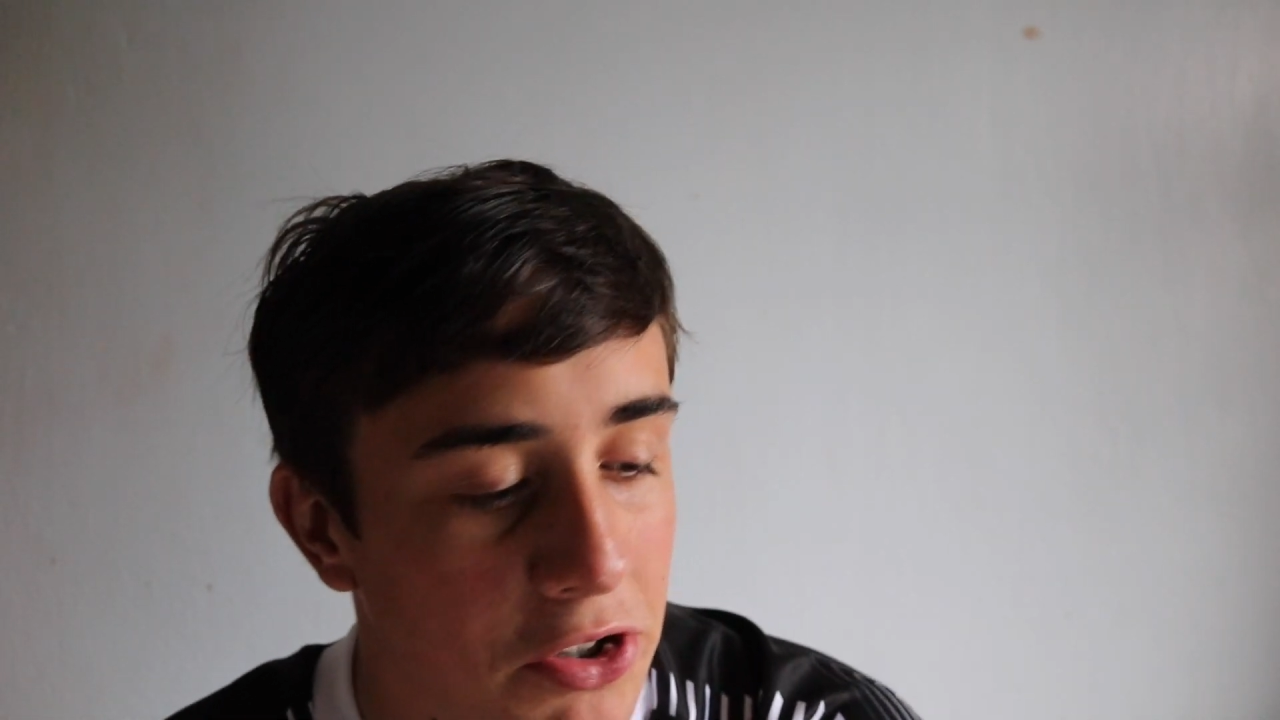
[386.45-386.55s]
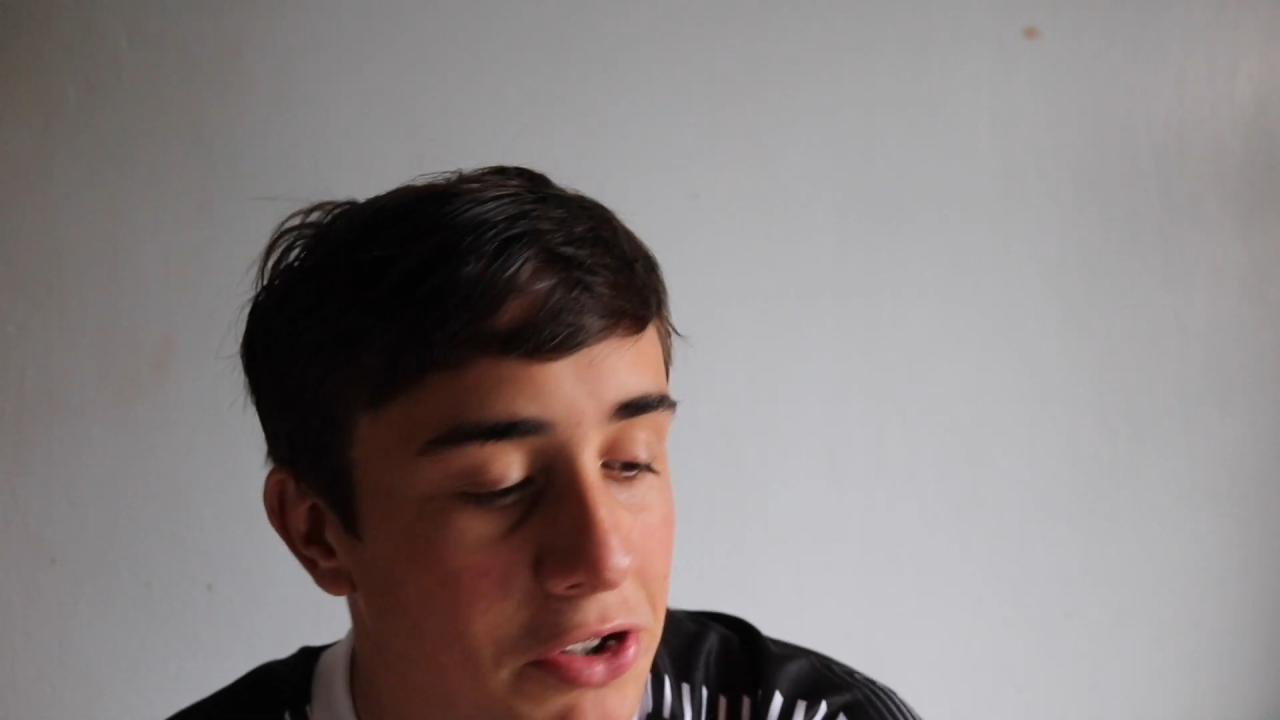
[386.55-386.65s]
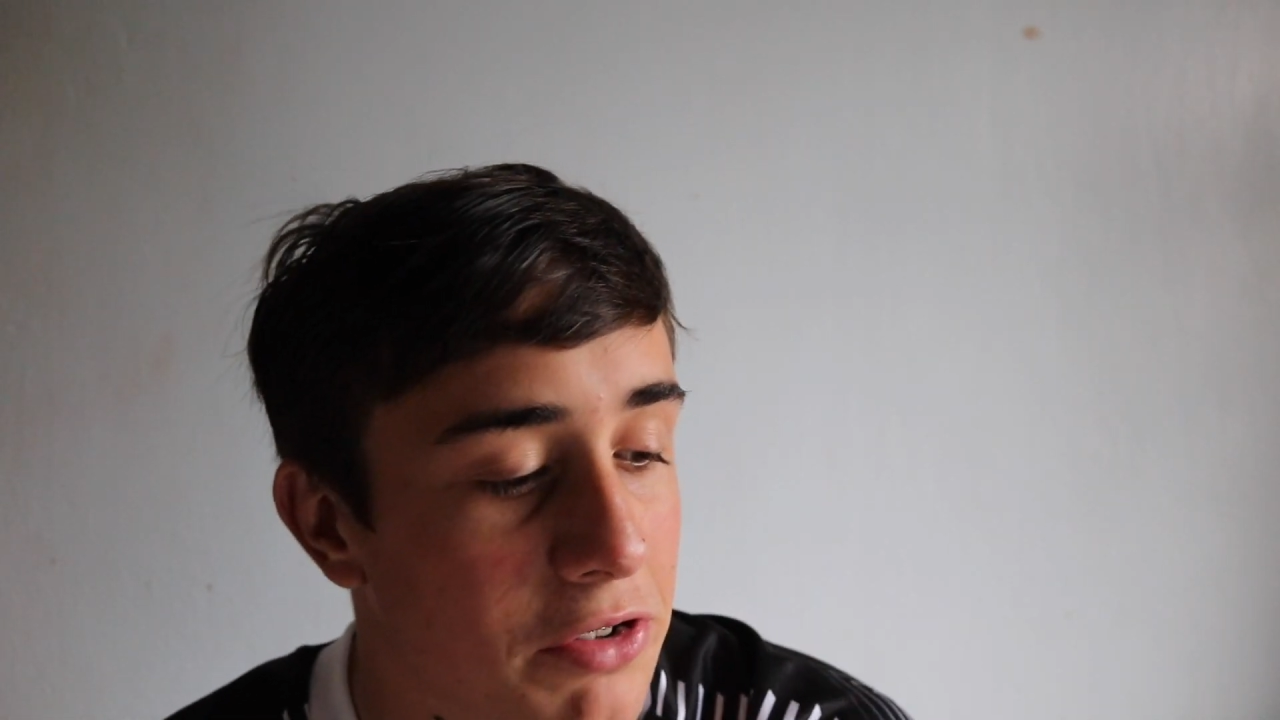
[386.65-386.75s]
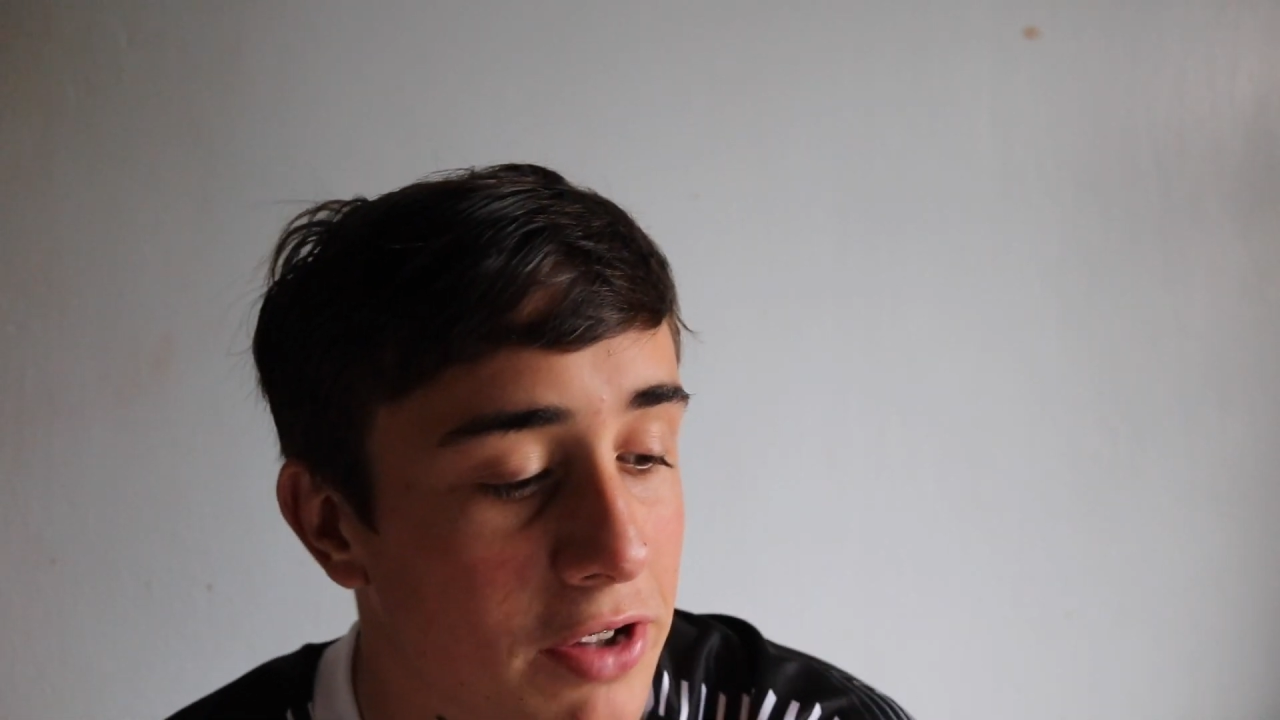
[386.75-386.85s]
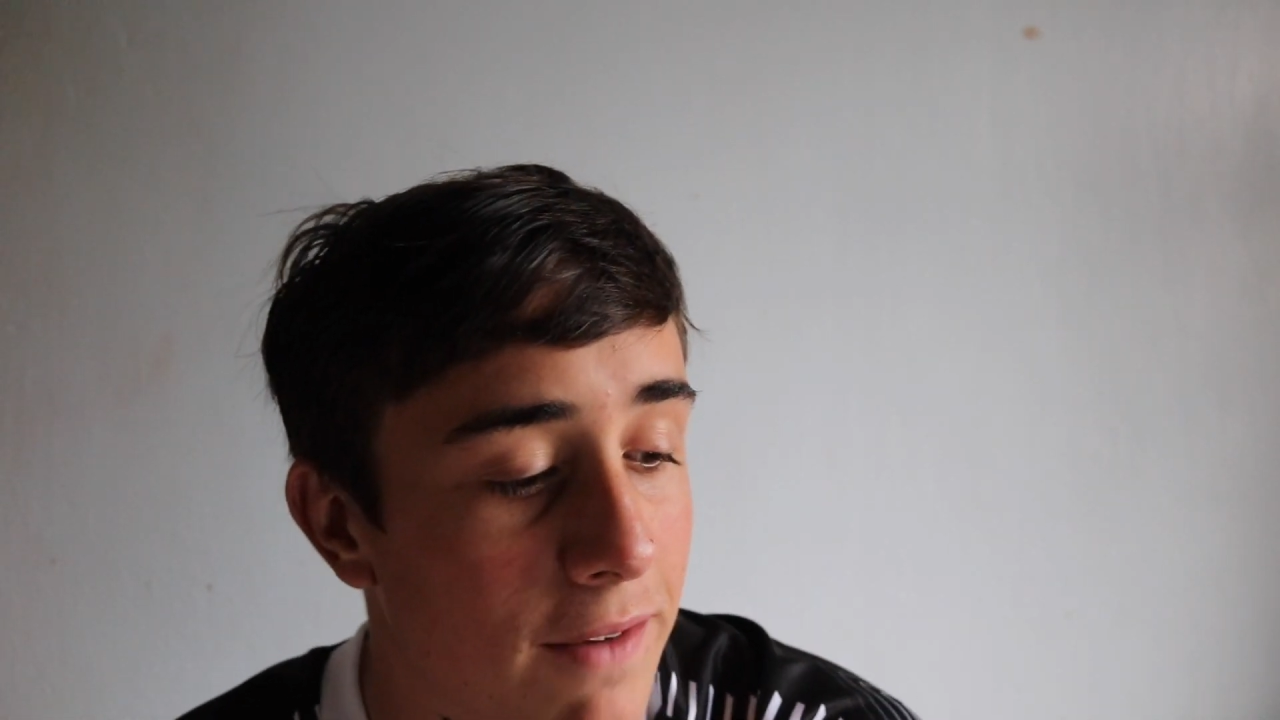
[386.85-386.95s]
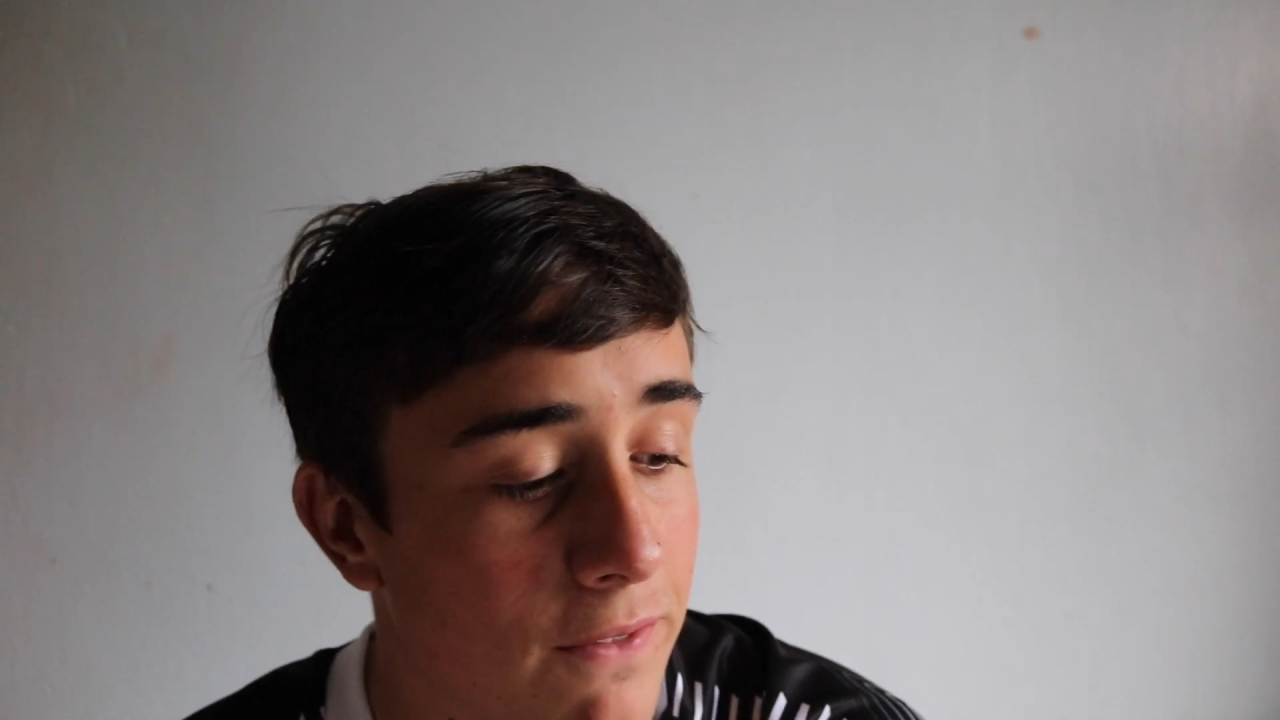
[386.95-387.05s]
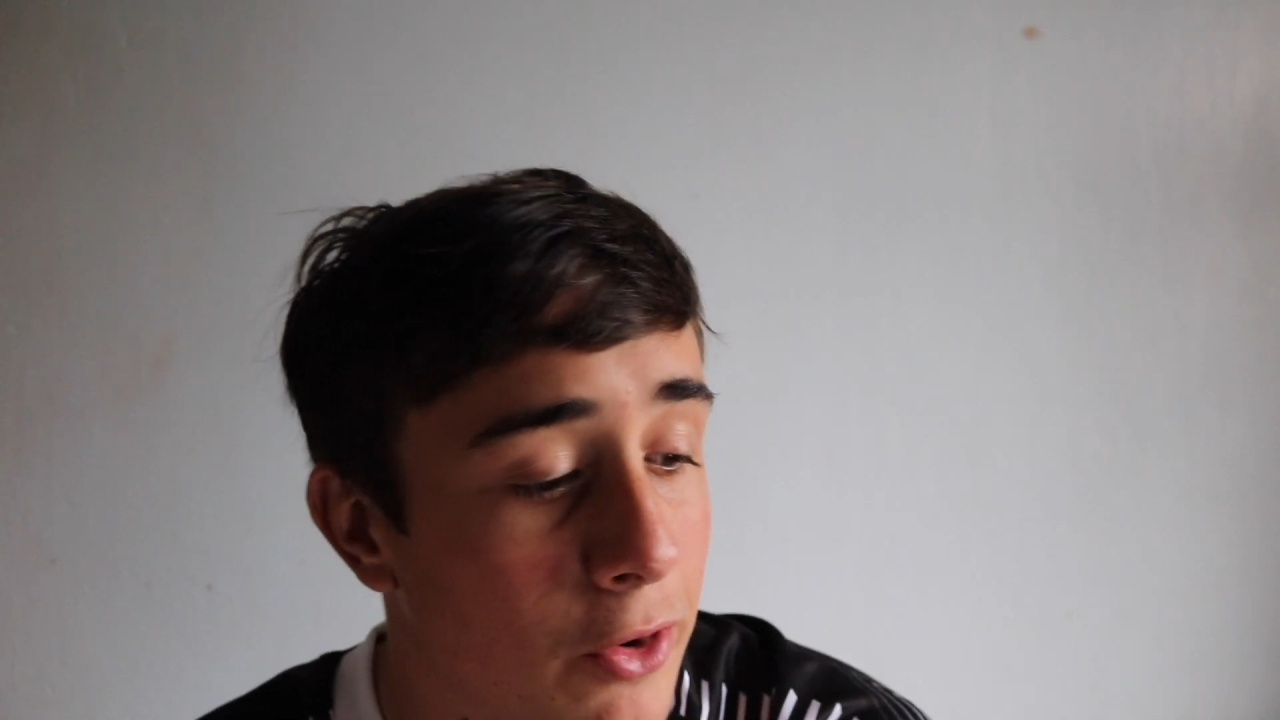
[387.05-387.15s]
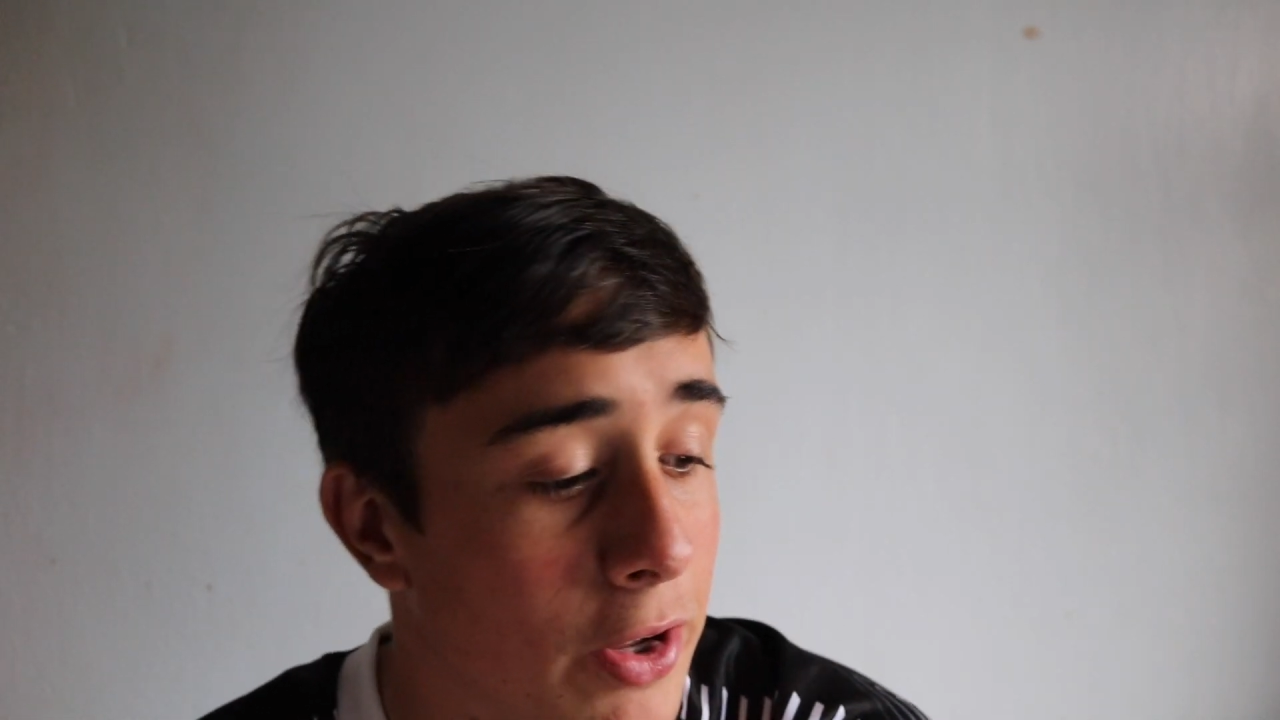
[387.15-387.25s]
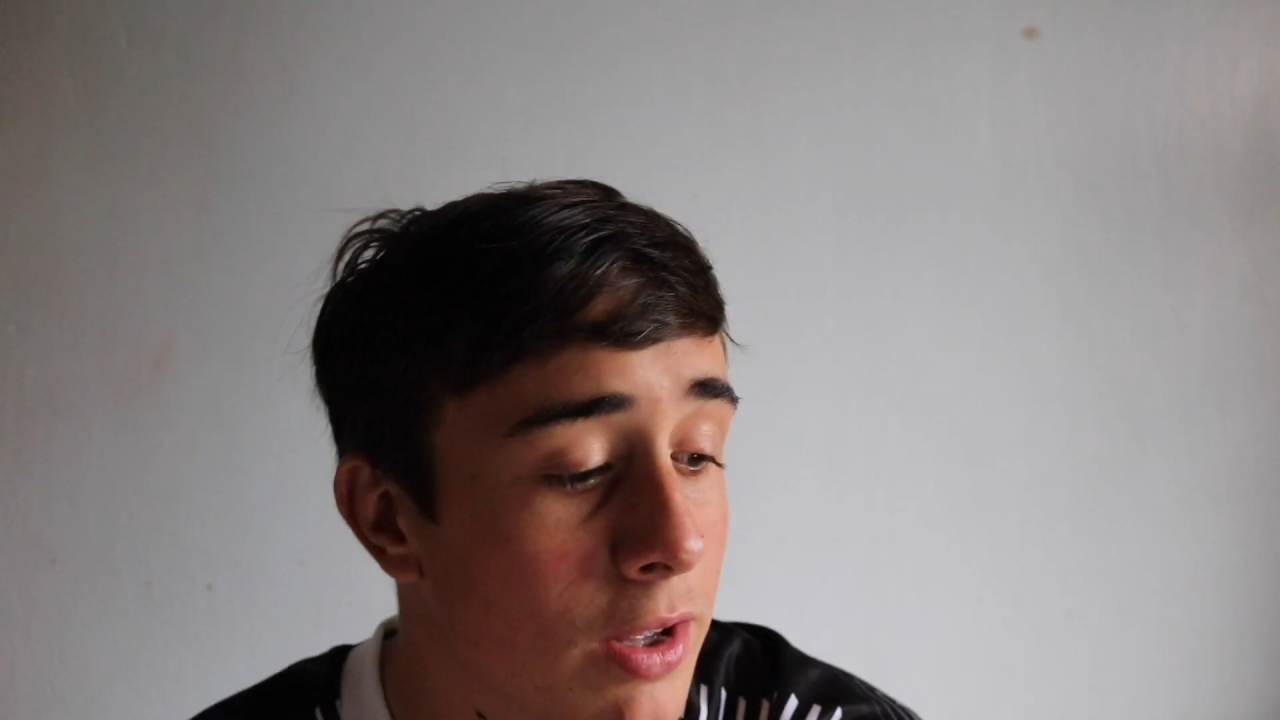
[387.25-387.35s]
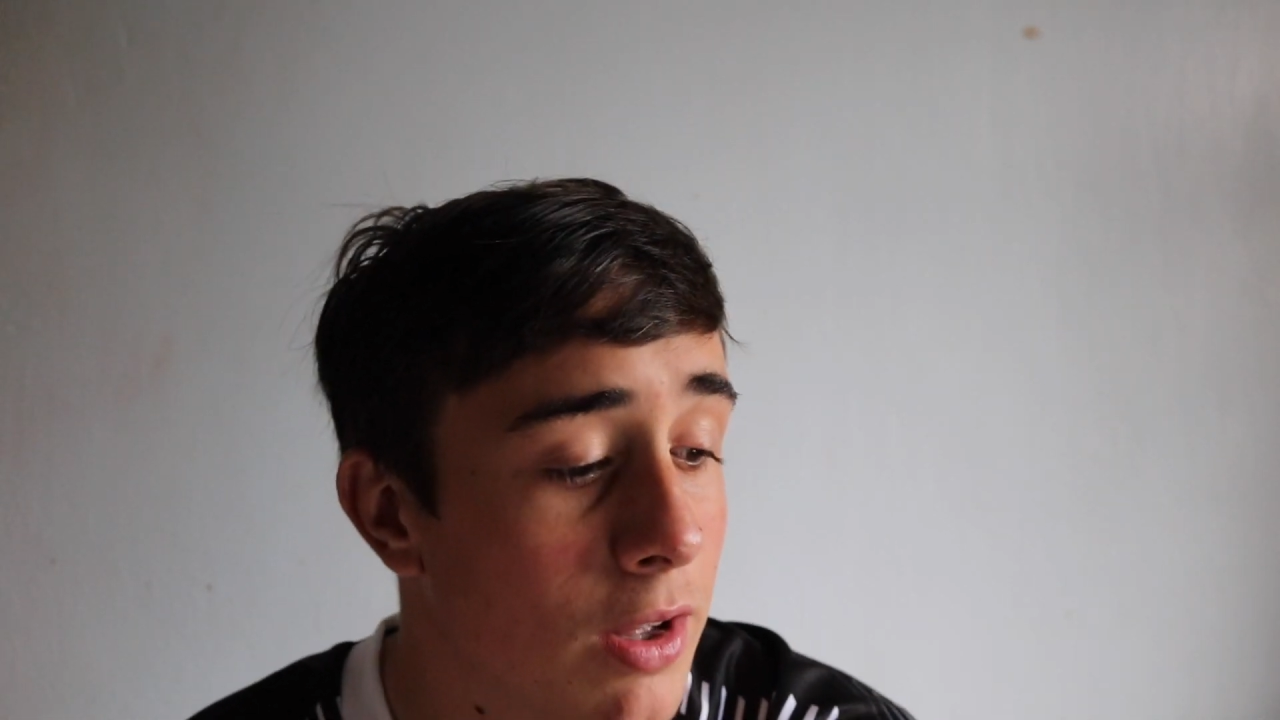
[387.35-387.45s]
It's just that
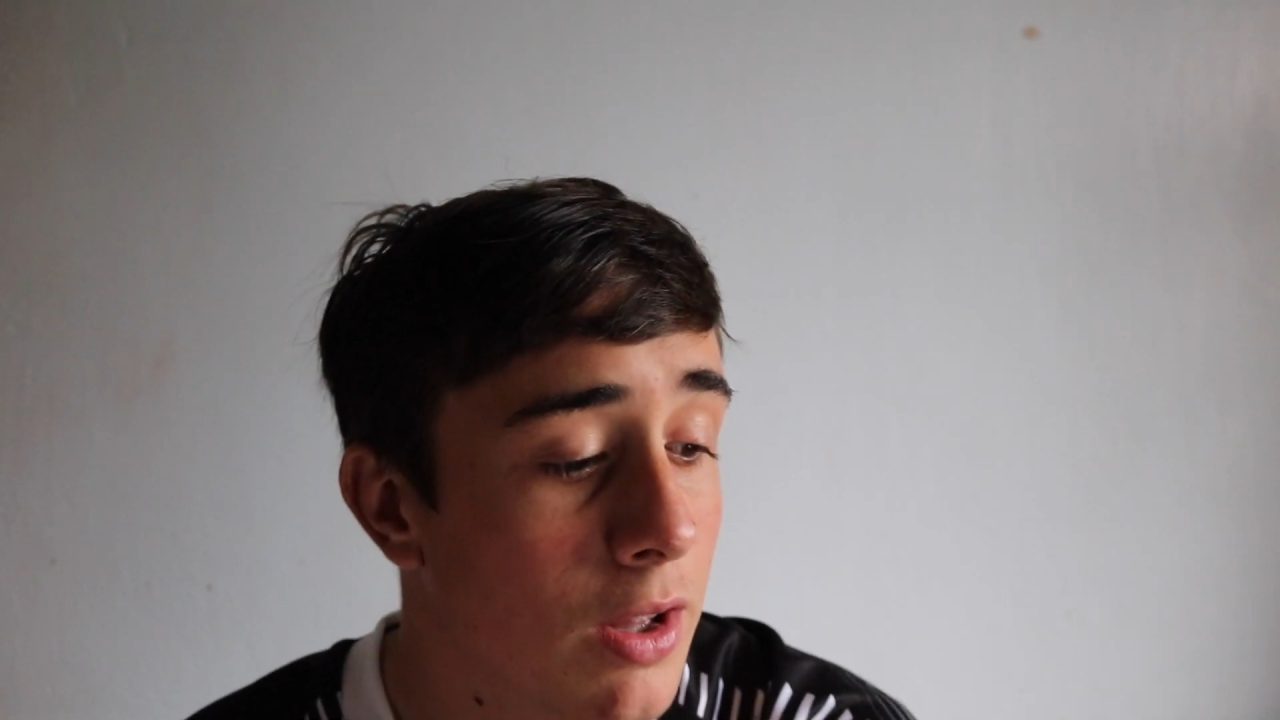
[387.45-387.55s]
funny.